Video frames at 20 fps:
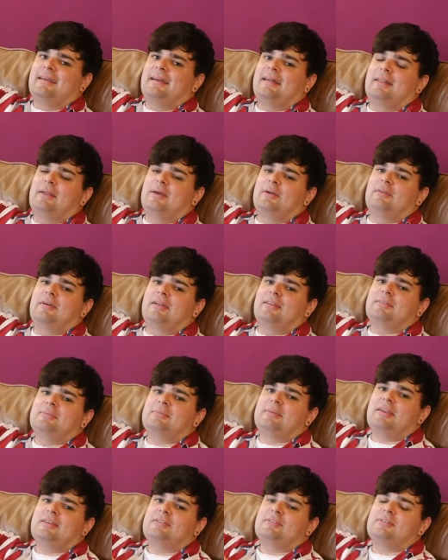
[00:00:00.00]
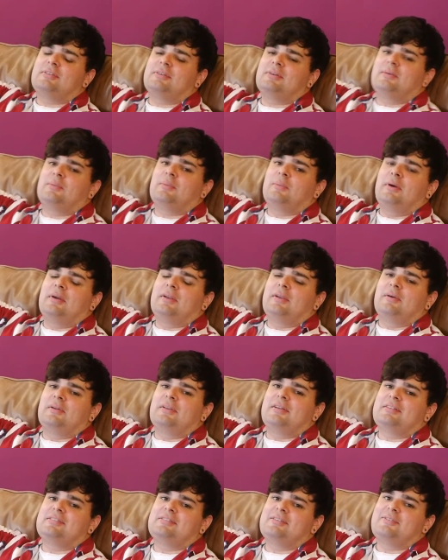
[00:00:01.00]
Hello, random guest working on
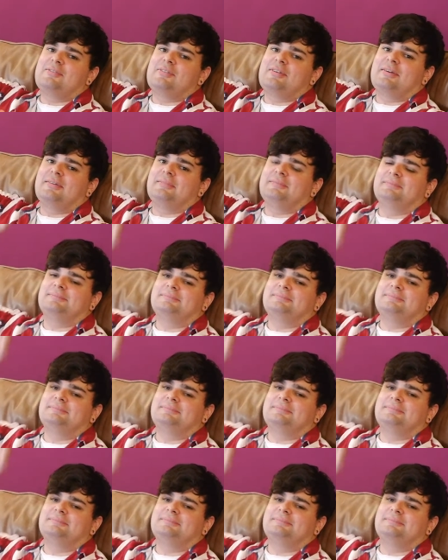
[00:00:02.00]
our sofa.